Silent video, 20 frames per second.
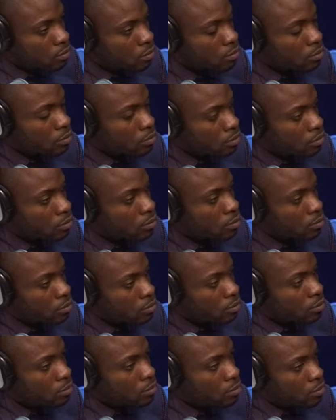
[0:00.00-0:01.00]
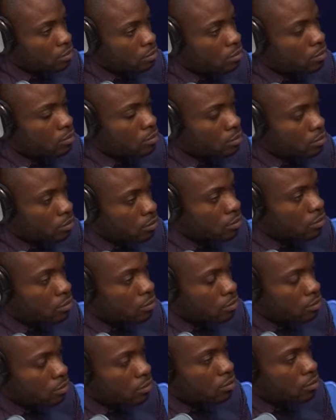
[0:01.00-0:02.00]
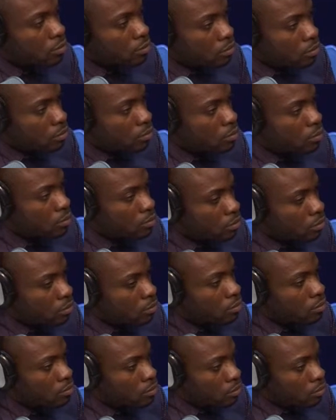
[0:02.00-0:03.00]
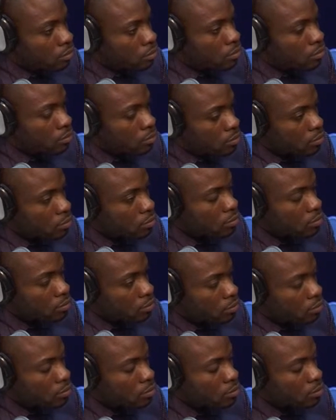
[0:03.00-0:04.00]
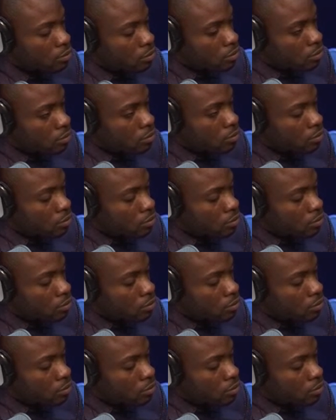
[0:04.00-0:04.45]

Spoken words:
as the chairman of committees to, if only to